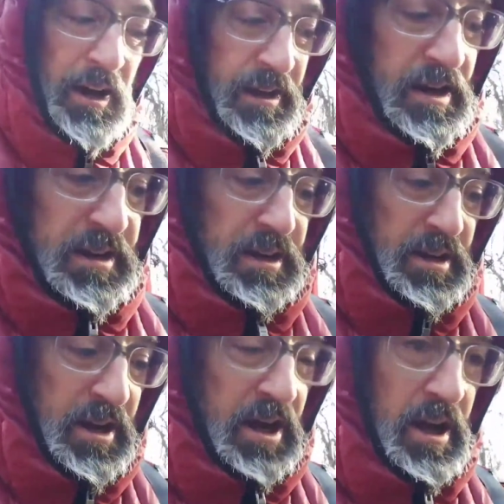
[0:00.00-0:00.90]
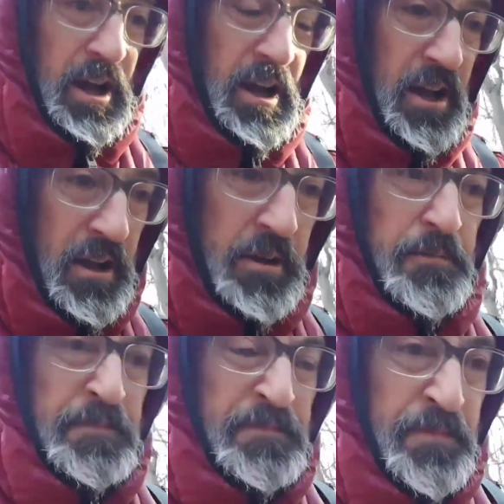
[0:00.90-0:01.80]
I got
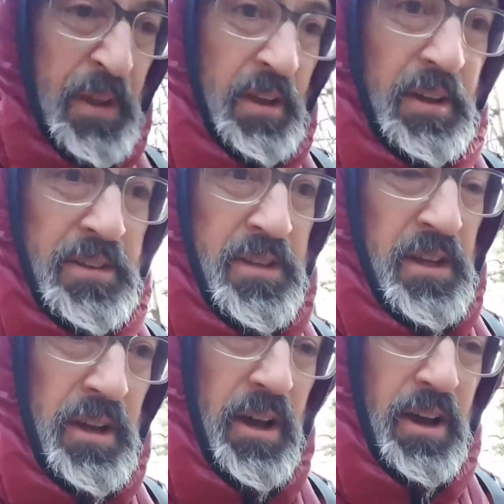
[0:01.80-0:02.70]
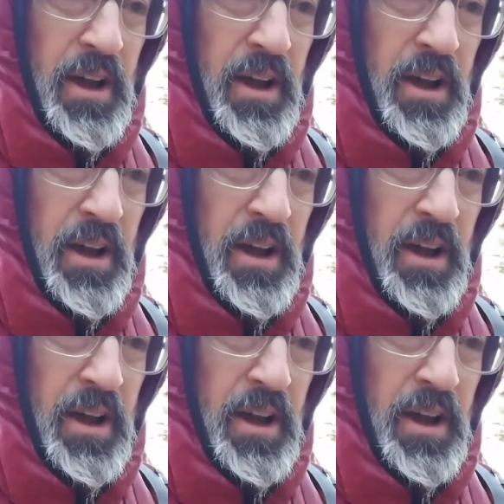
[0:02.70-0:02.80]
let's see,